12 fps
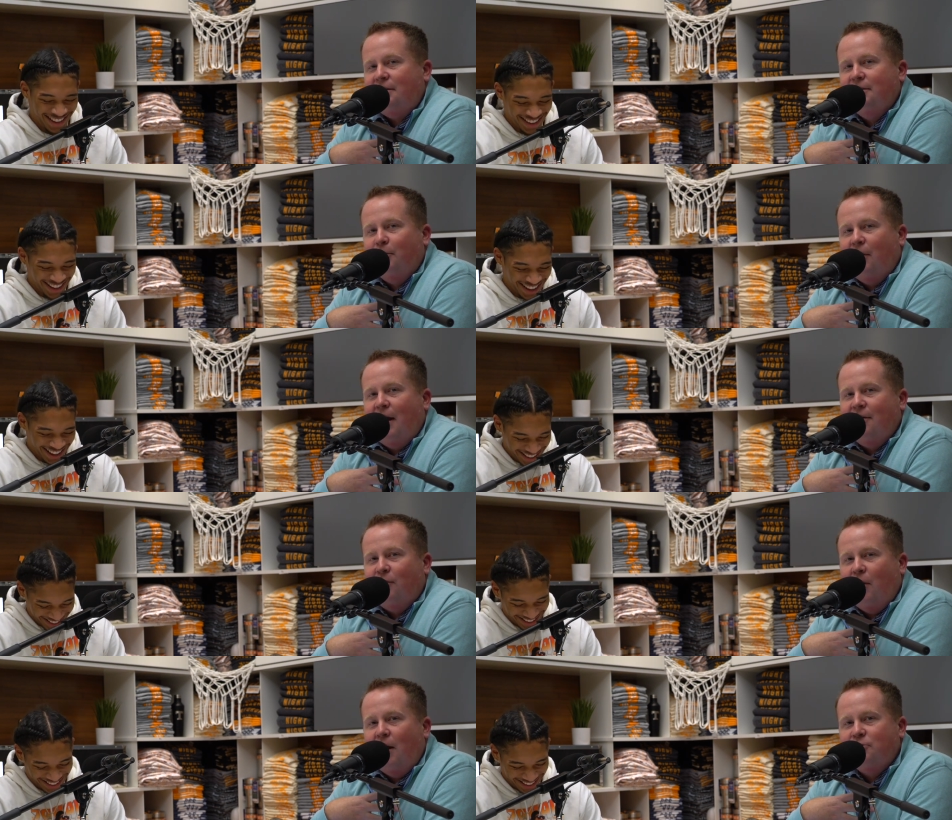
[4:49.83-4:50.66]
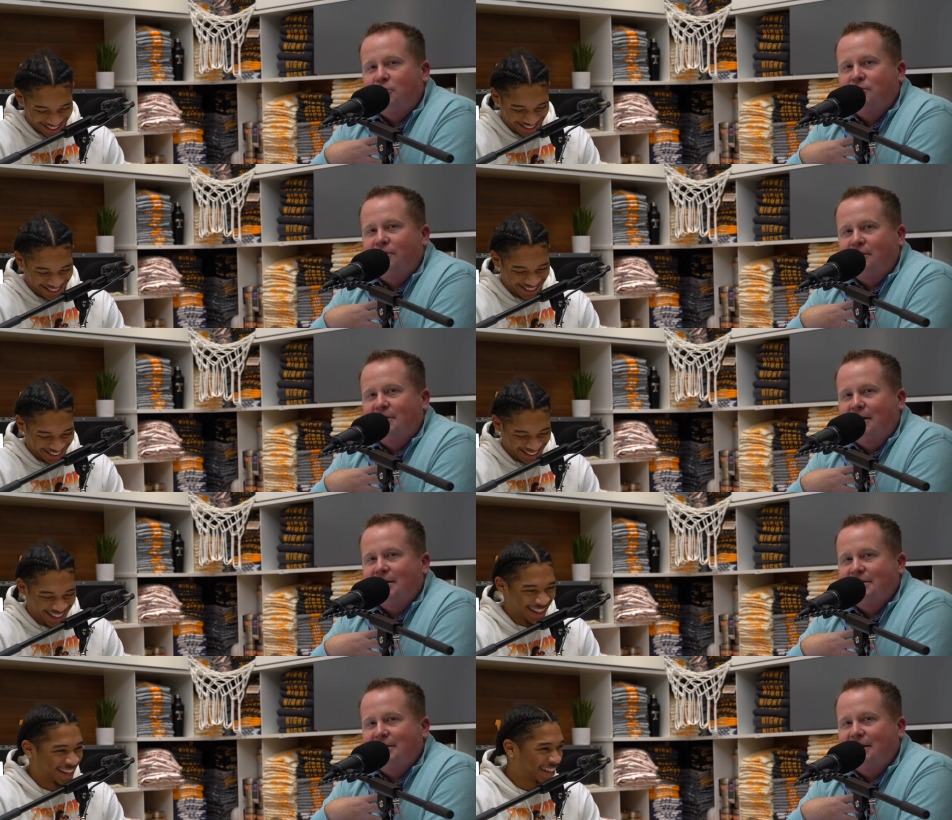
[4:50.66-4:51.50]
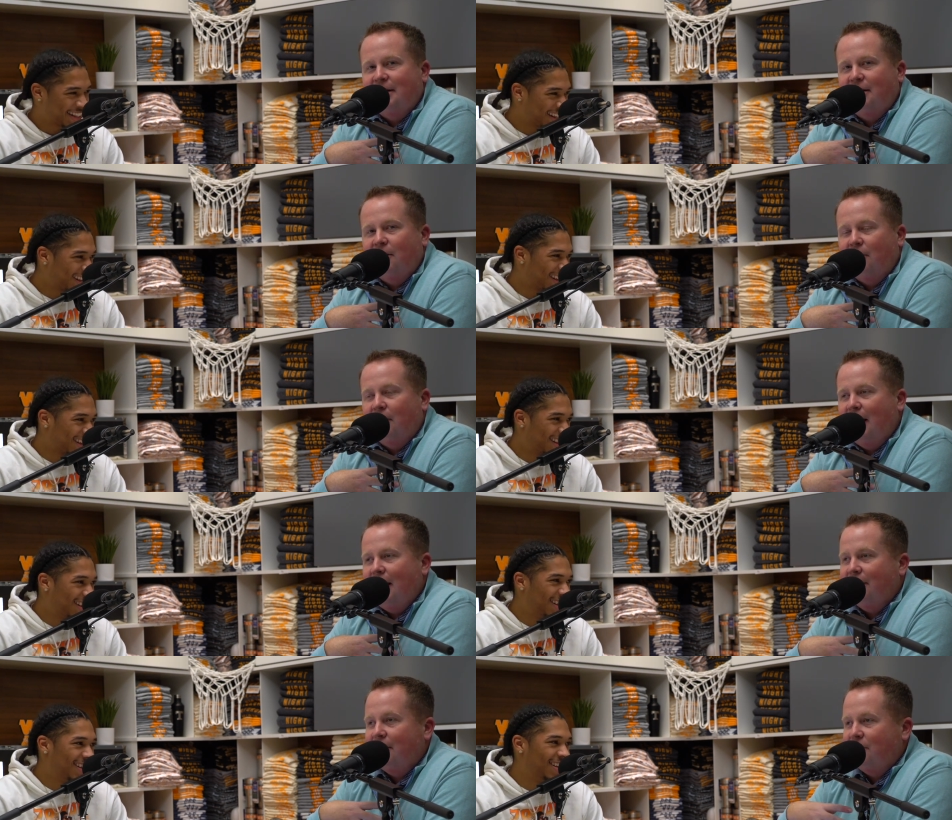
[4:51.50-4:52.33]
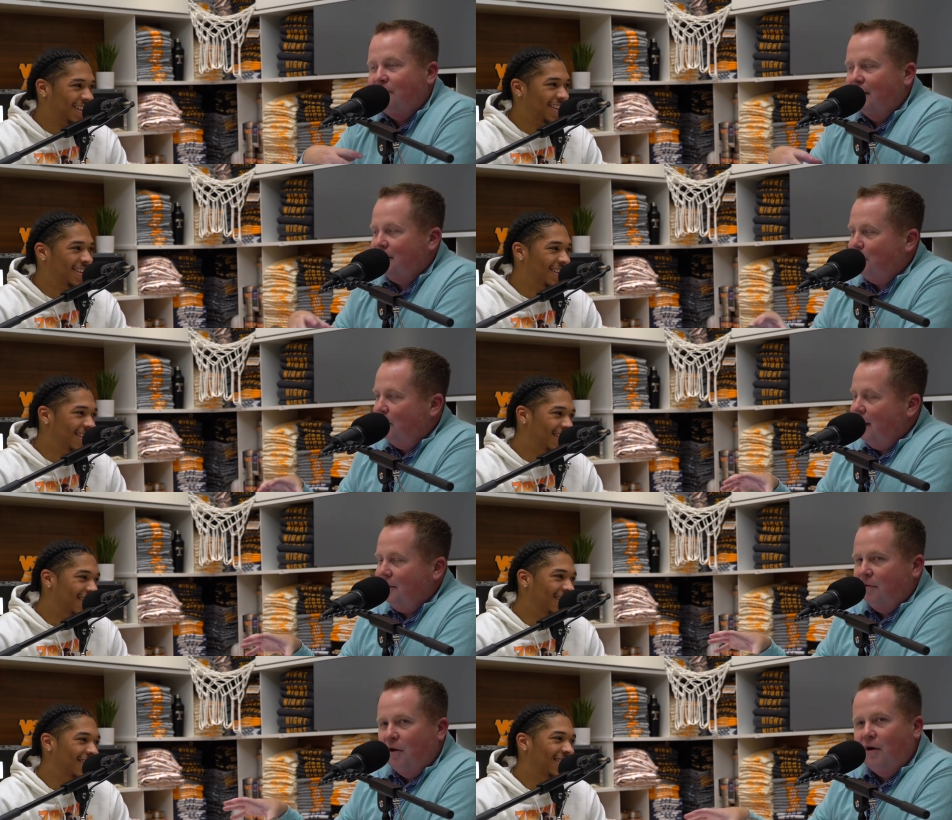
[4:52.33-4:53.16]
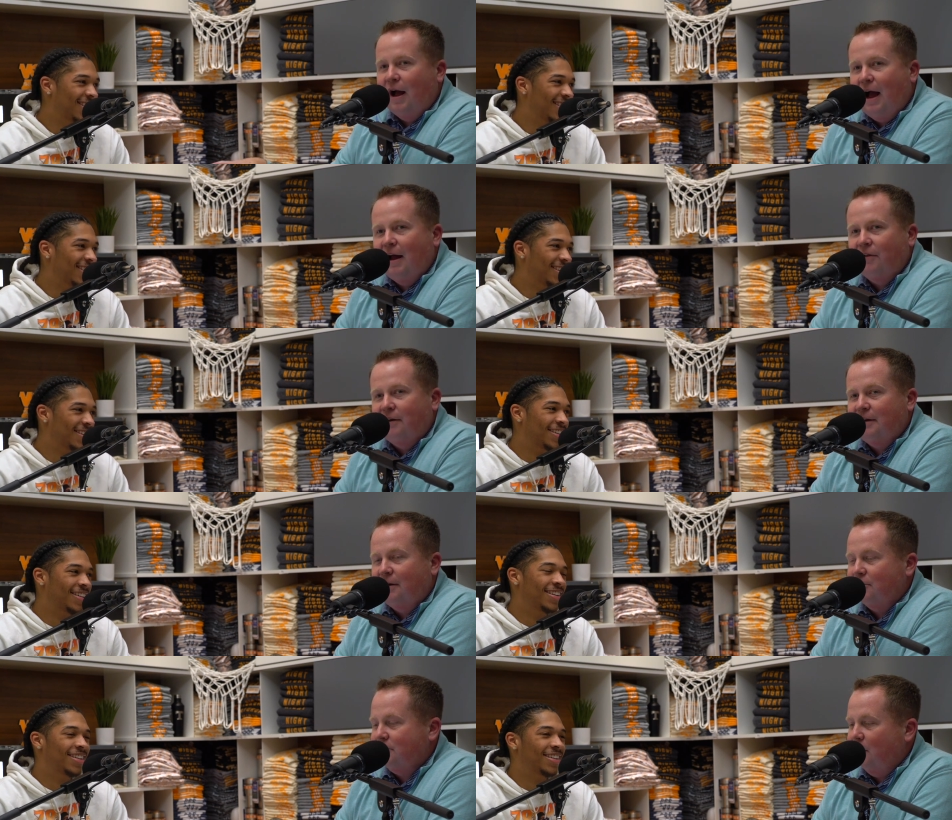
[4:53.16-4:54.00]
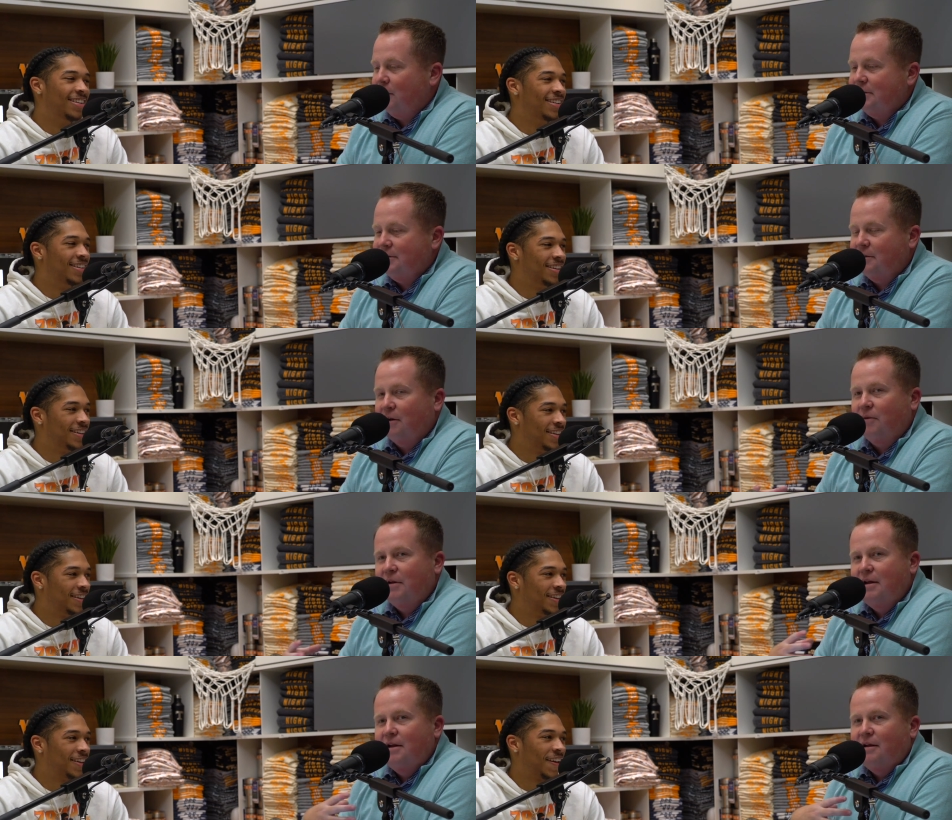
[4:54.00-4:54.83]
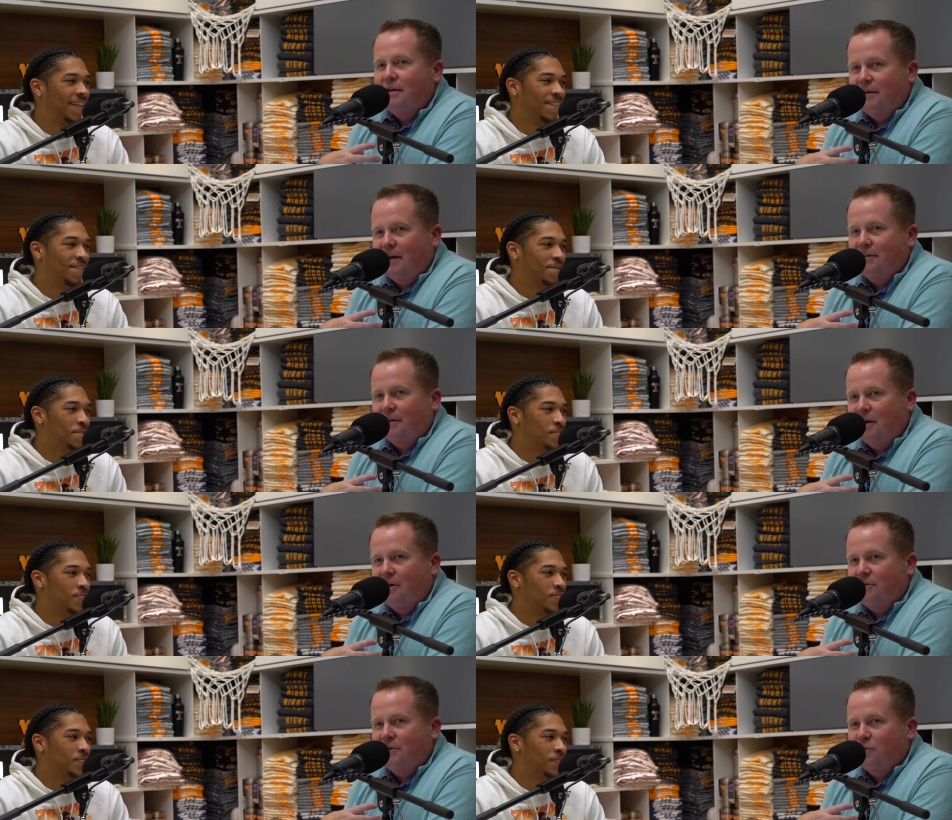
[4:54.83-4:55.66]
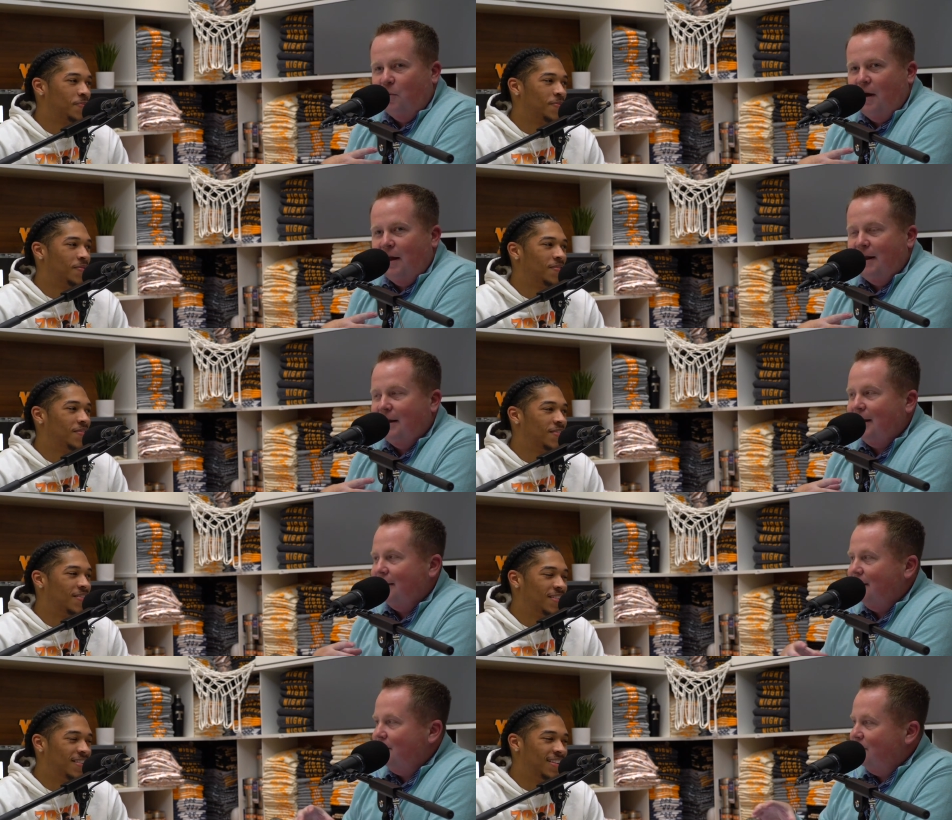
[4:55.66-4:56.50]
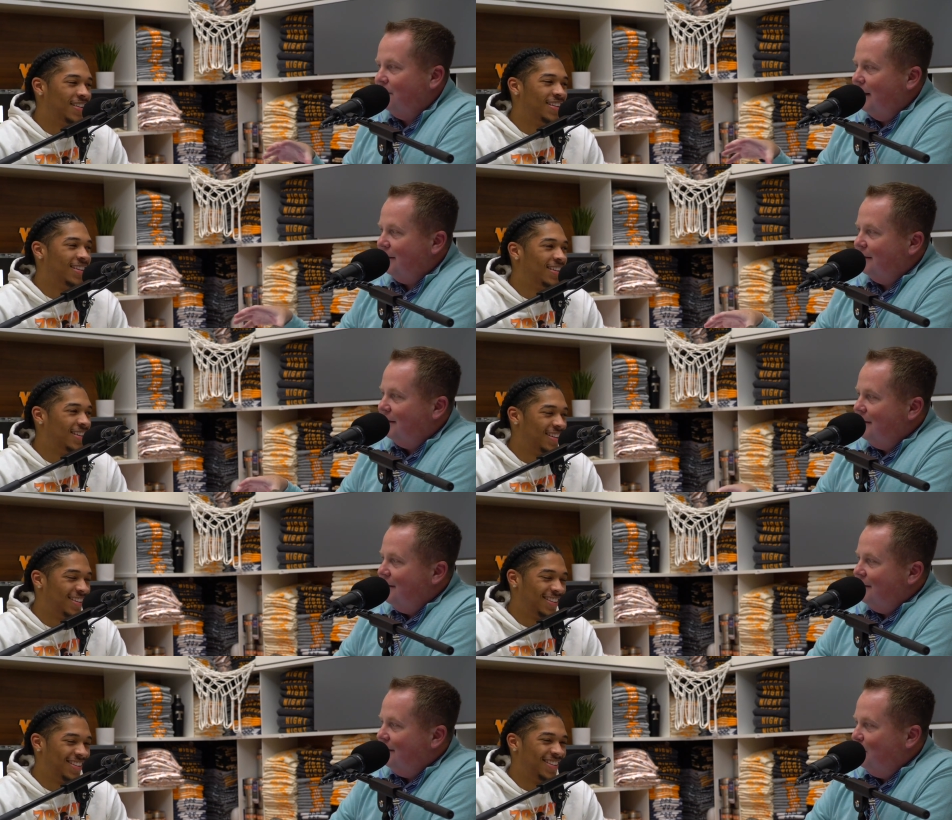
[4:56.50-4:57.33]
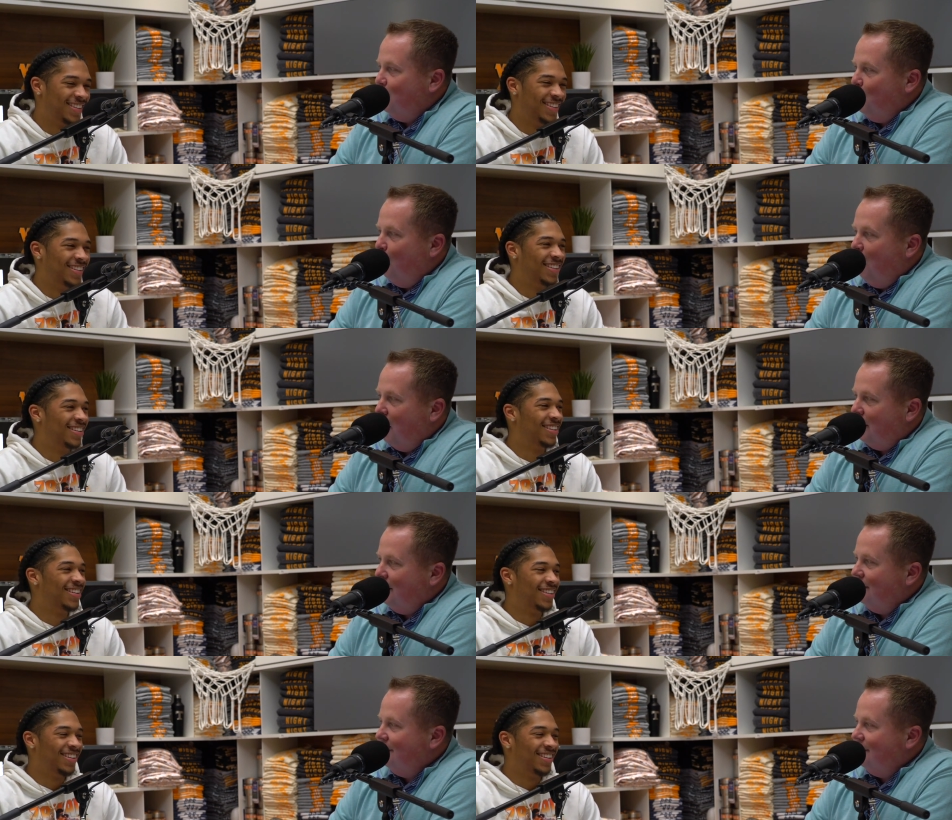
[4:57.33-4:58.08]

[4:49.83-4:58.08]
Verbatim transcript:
Speaker 1: the pride of Rogersville, Tennessee here, and then you've got the pride of Long Island here. So it's you know, got the country twang, and then you've got the the New York.